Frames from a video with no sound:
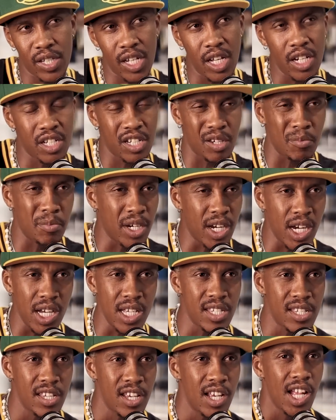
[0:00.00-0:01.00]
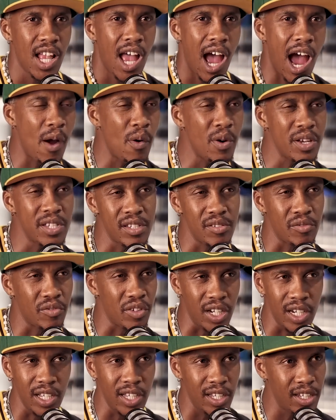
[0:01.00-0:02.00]
Ozi F Teddy shit because I
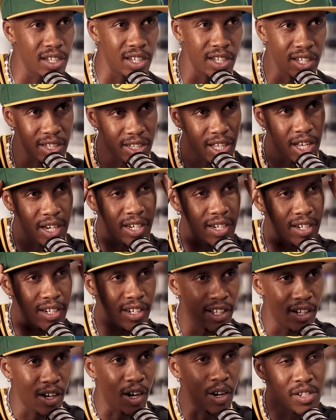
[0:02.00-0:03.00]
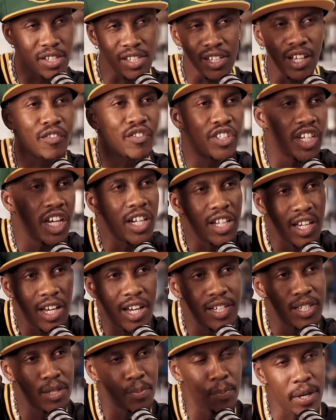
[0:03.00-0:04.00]
wasn't really in that Ozi F Teddy
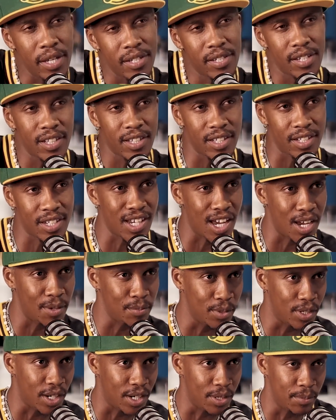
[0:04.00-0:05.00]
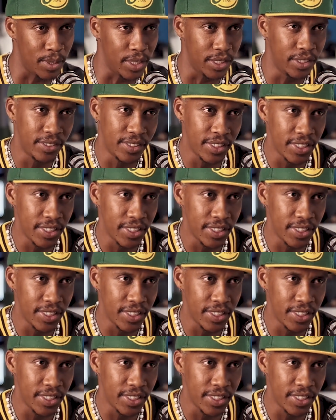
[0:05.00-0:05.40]
headspace at the time. You know what I mean?